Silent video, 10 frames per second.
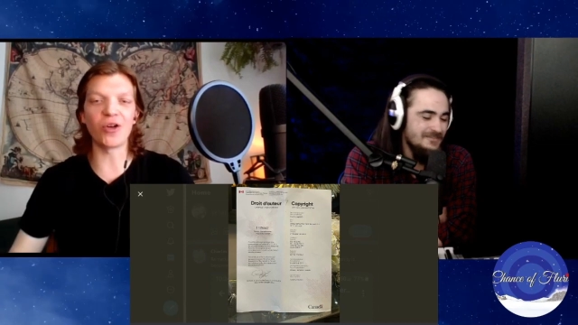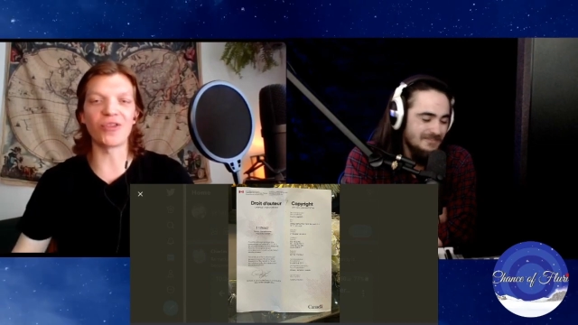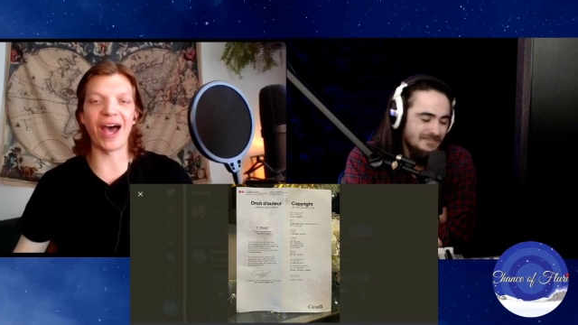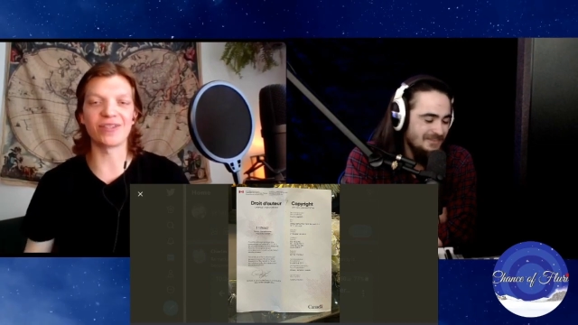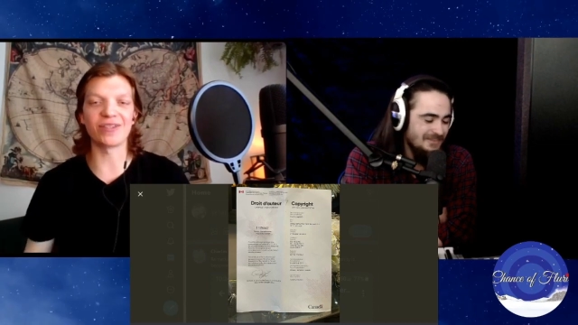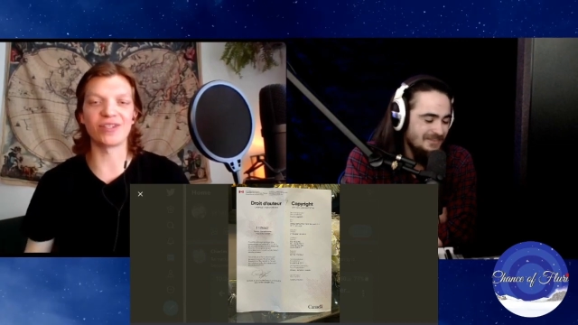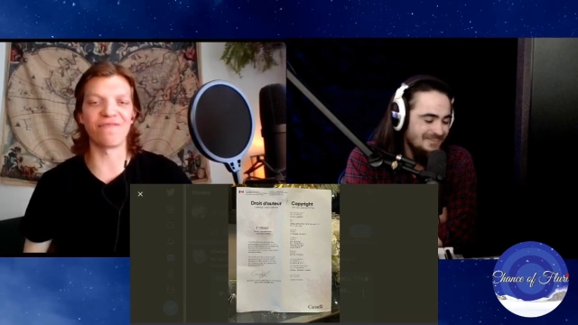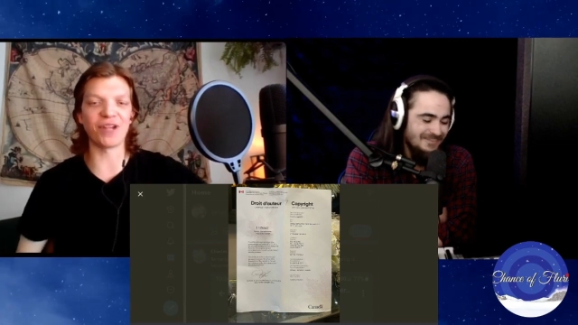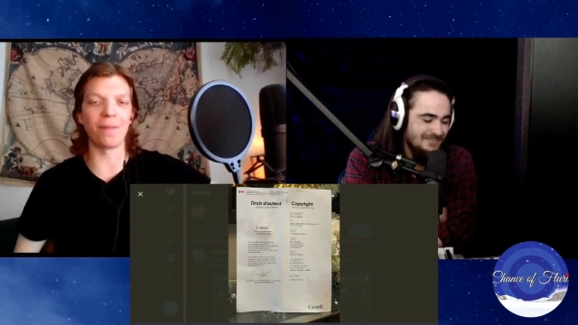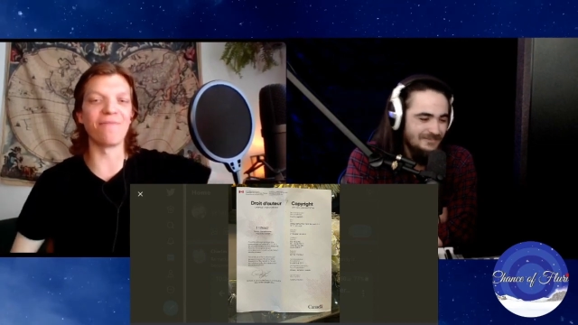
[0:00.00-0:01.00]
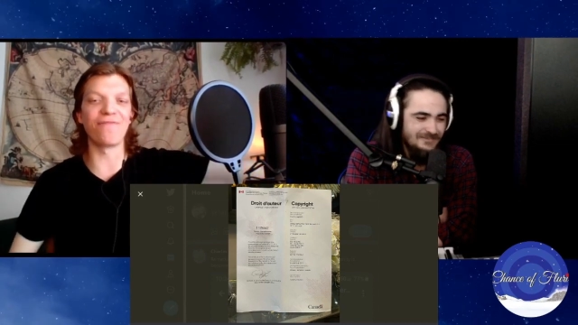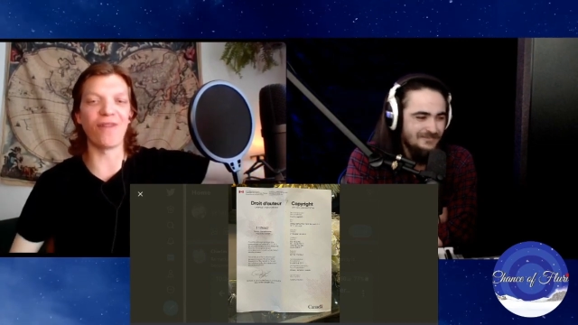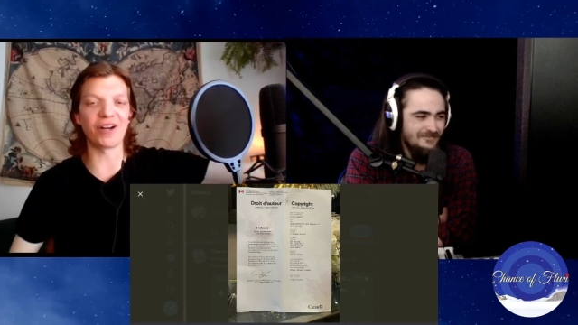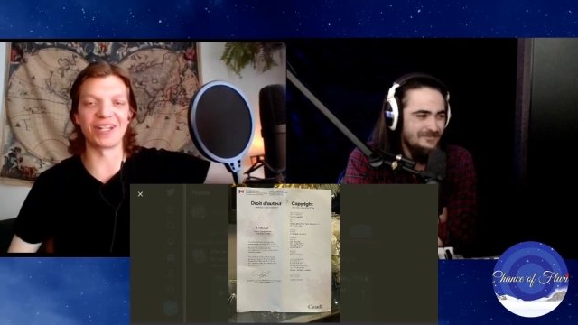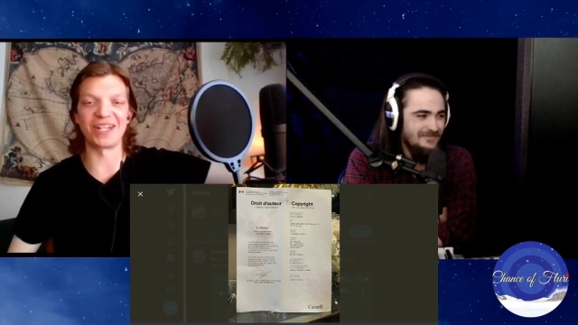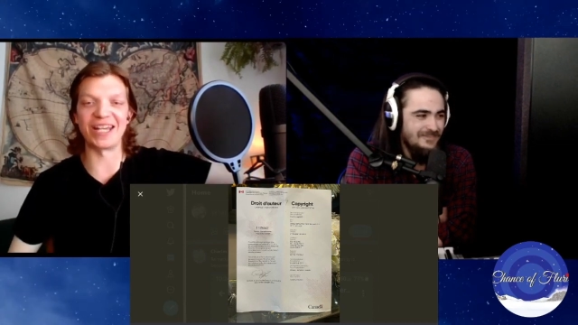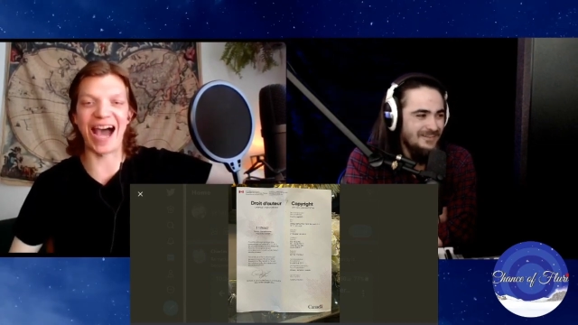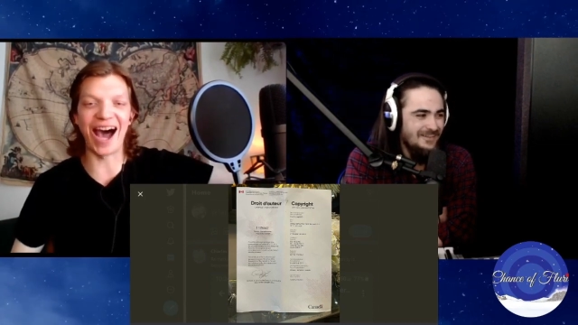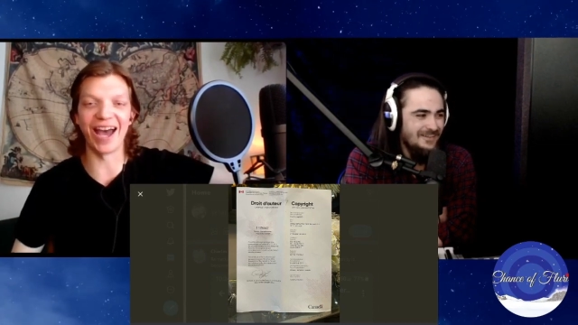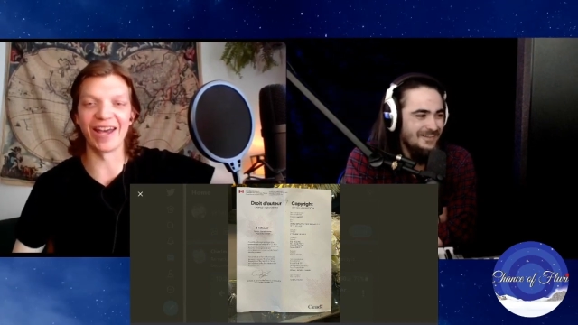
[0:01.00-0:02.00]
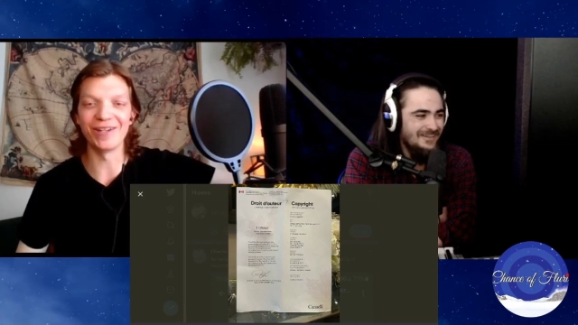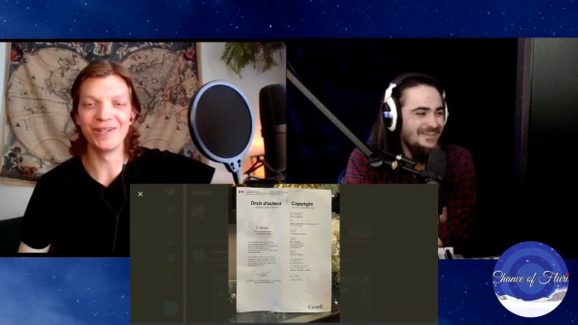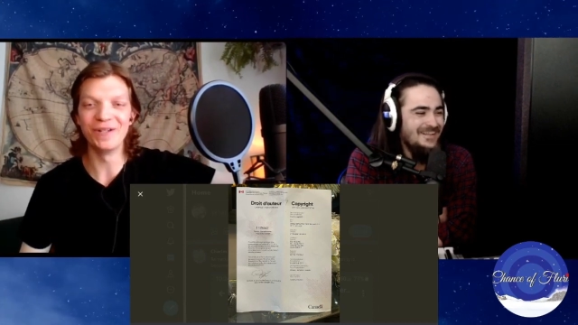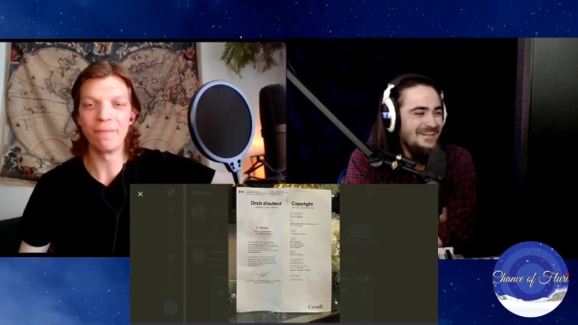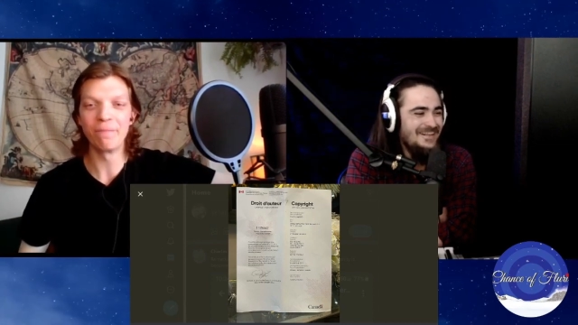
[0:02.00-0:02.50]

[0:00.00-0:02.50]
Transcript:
Speaker 1: sell that to some fucking guy.